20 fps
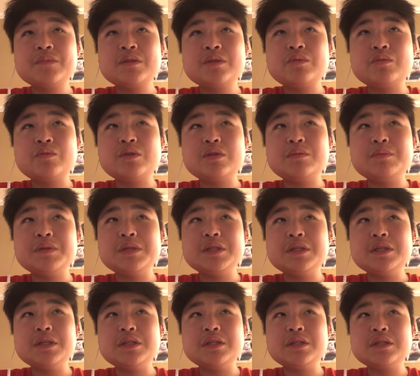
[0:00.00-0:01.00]
would
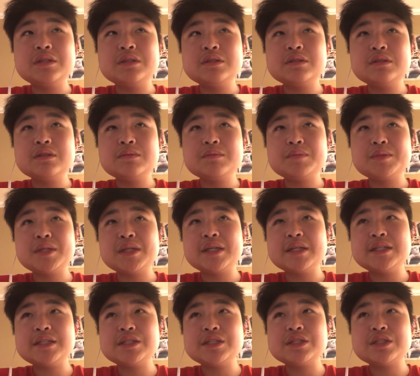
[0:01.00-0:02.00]
be
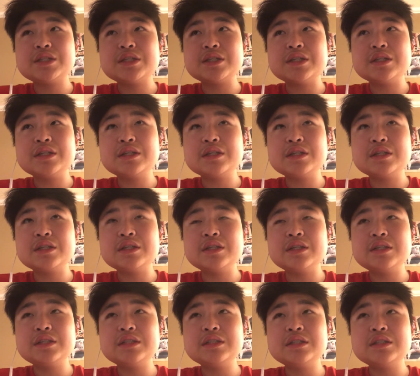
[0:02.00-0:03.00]
places like, I
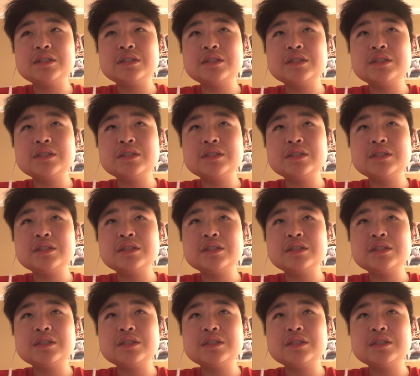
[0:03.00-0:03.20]
guess,